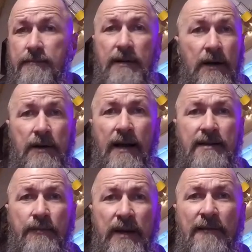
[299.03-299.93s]
are not
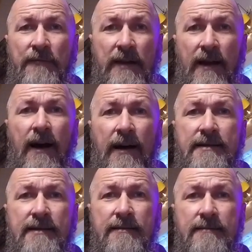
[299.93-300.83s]
to benefit
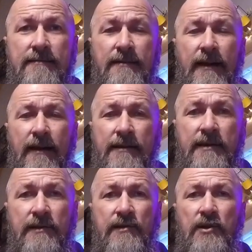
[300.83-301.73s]
us as
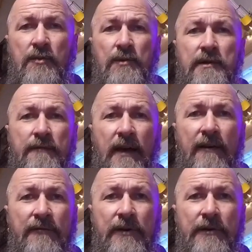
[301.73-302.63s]
consumers of
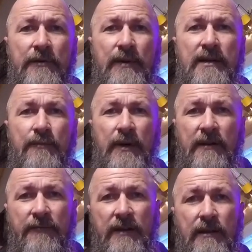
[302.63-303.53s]
that food, but to benefit the